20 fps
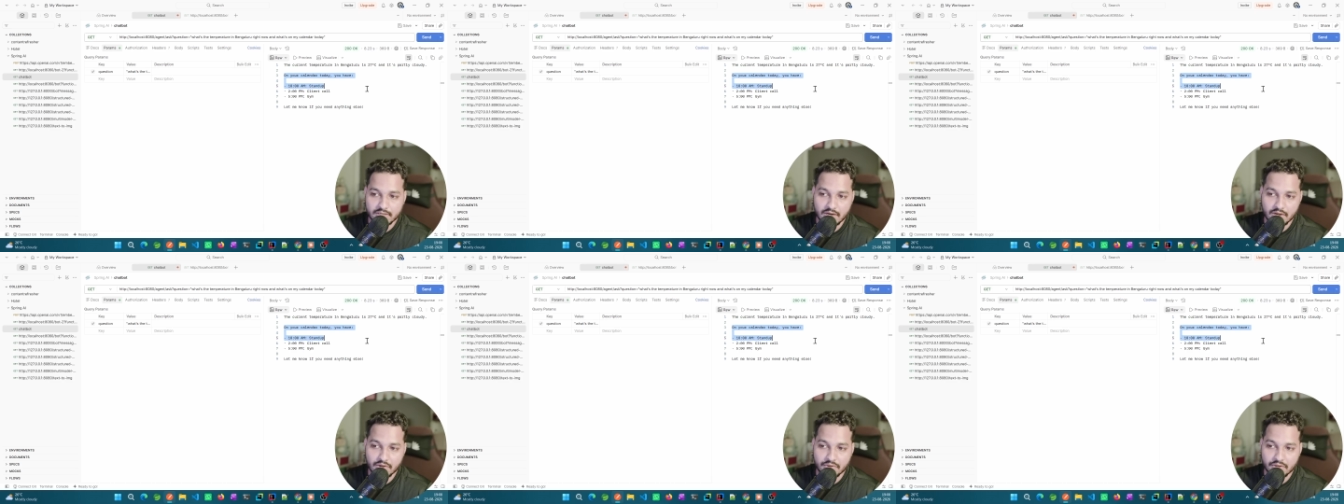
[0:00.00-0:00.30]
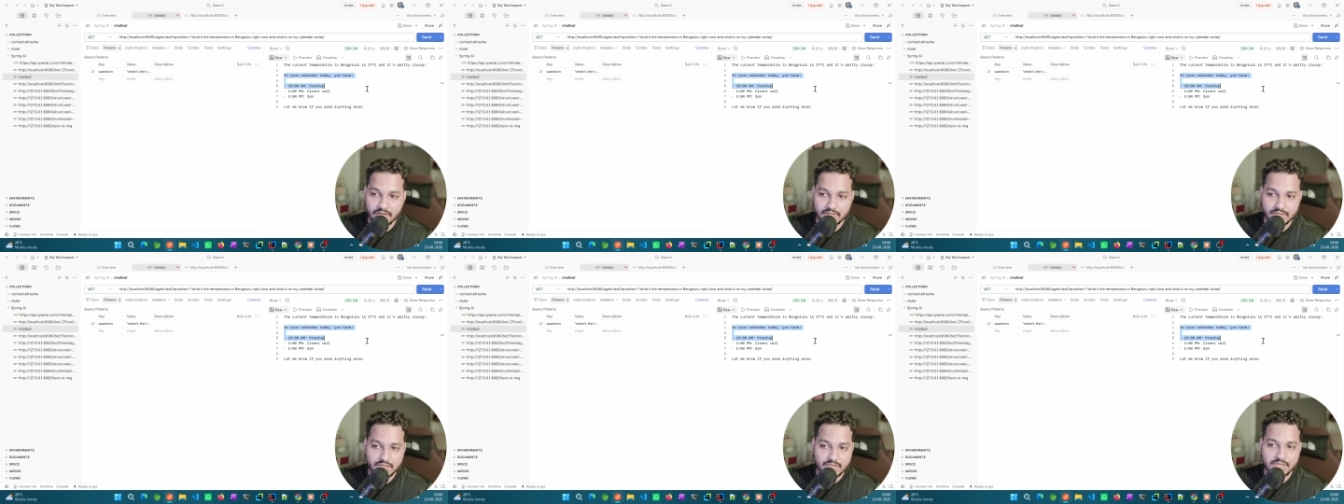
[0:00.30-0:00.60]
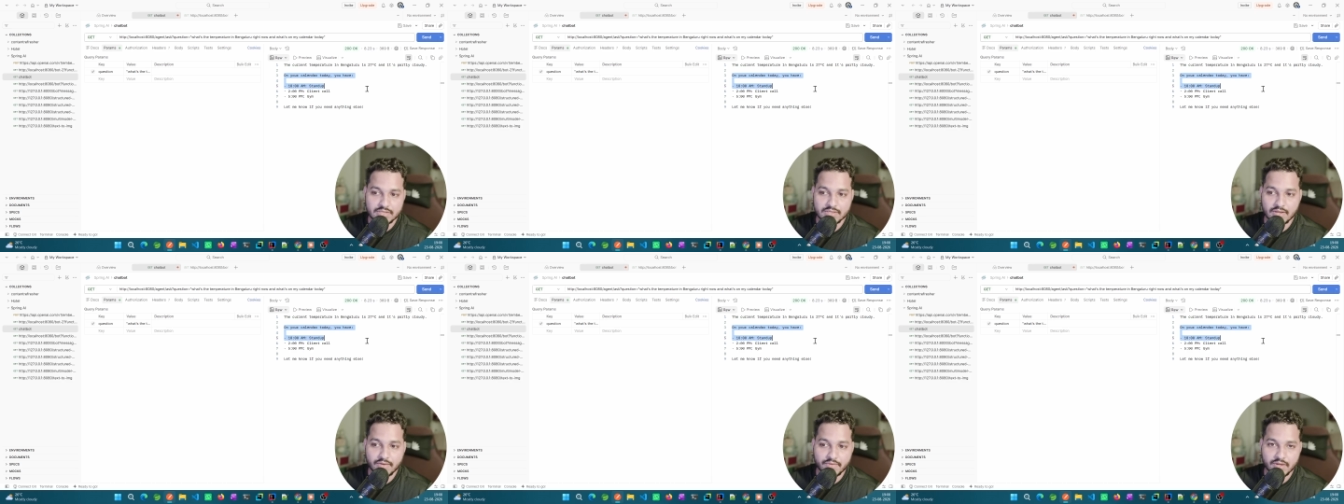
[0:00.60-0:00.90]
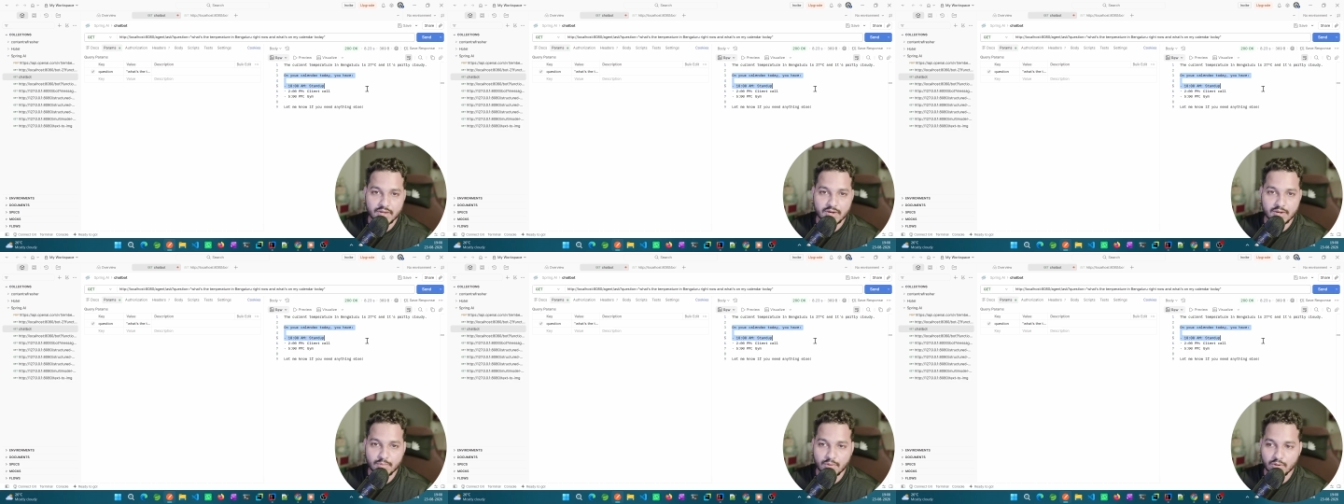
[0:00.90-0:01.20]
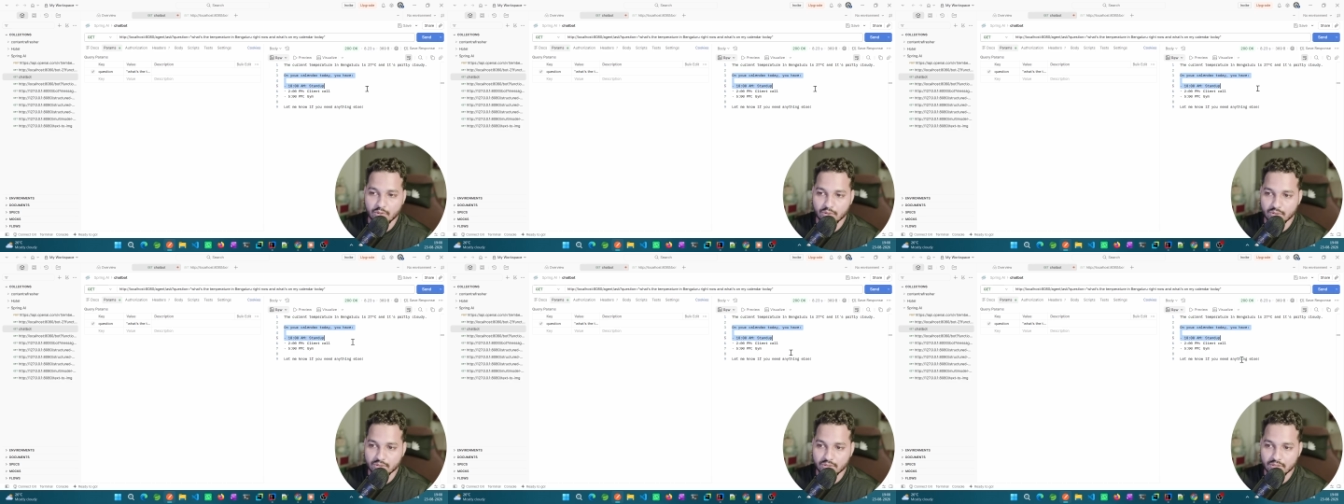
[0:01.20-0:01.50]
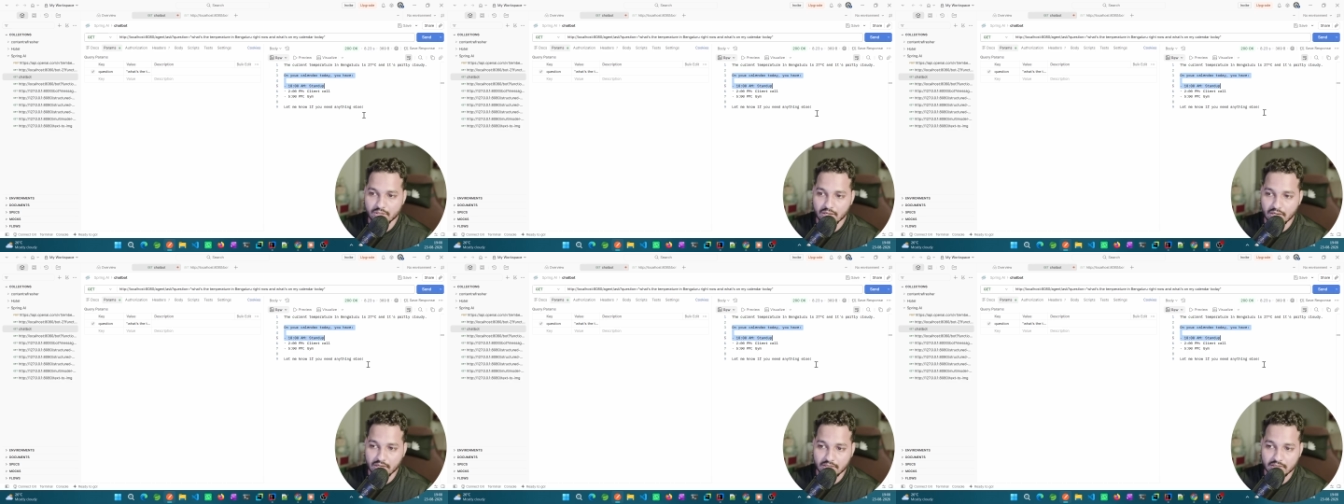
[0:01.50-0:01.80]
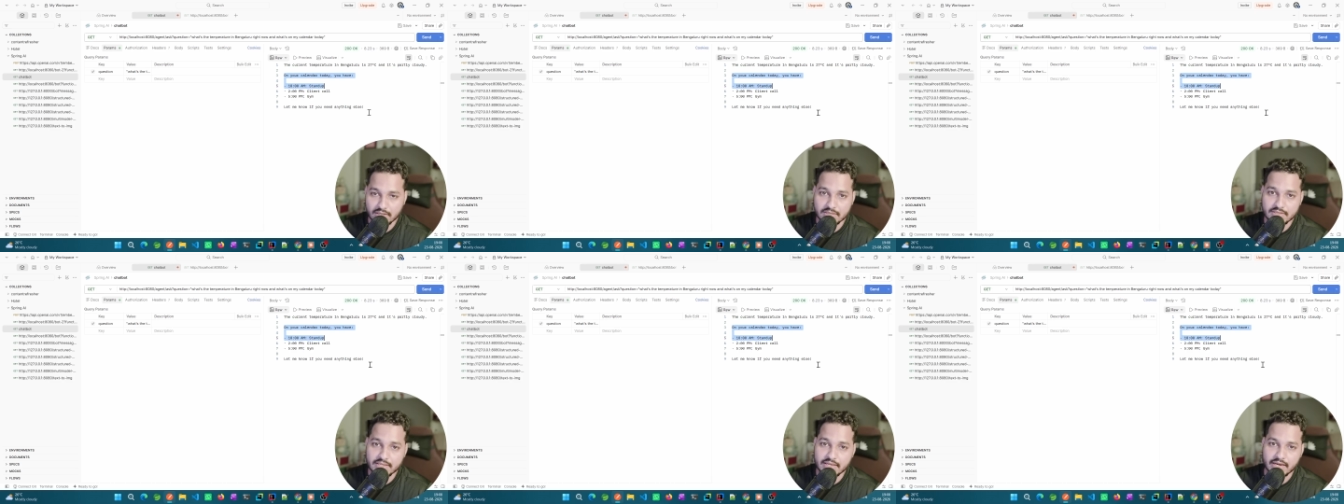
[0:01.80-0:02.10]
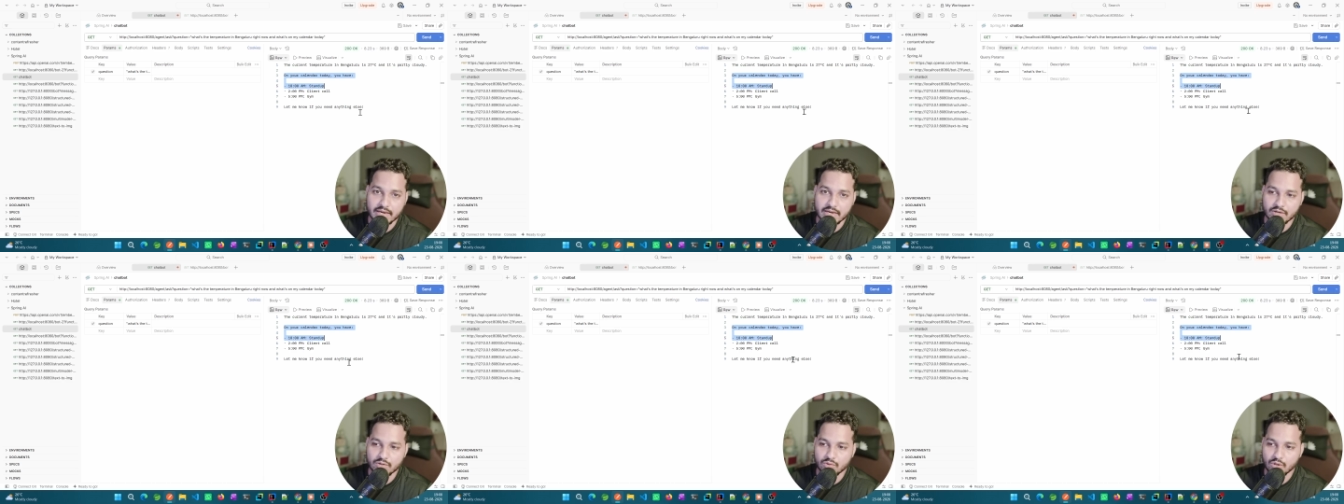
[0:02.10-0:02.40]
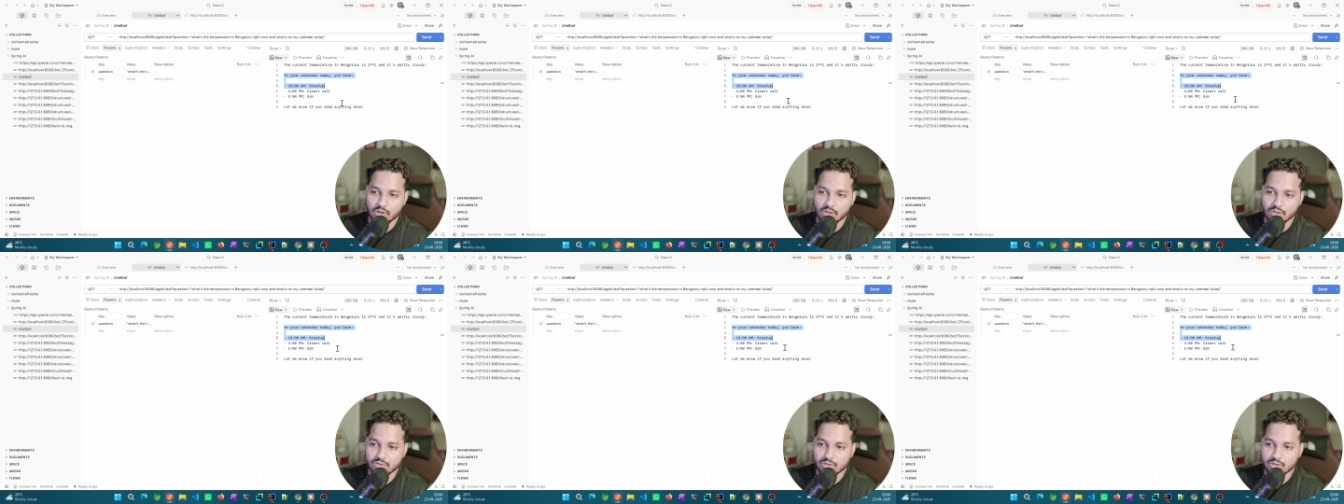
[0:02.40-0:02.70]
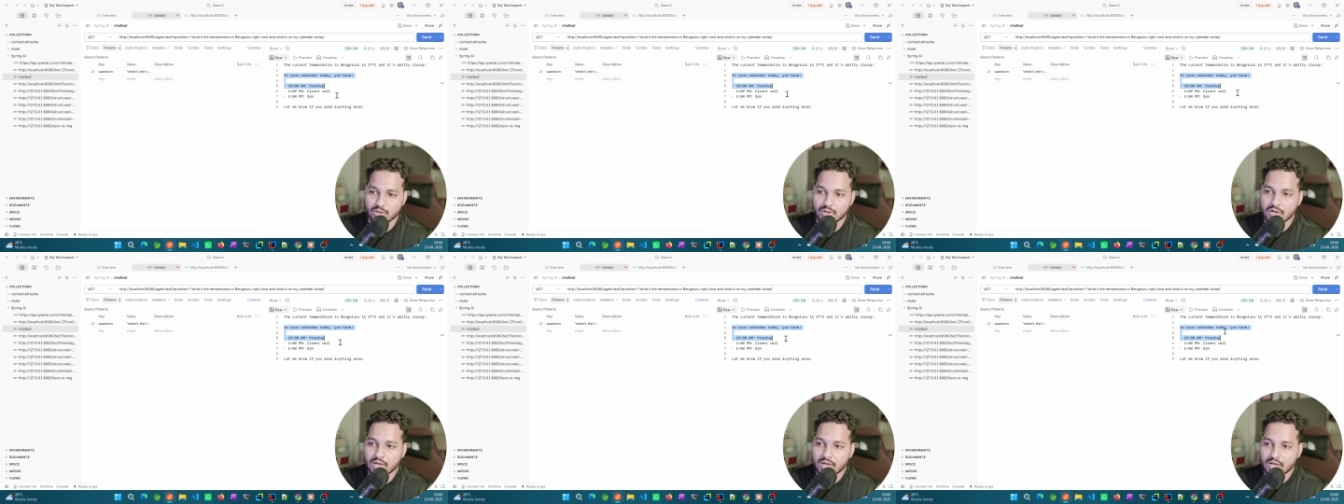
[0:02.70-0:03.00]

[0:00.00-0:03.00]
Now agent is aware about the second tool also.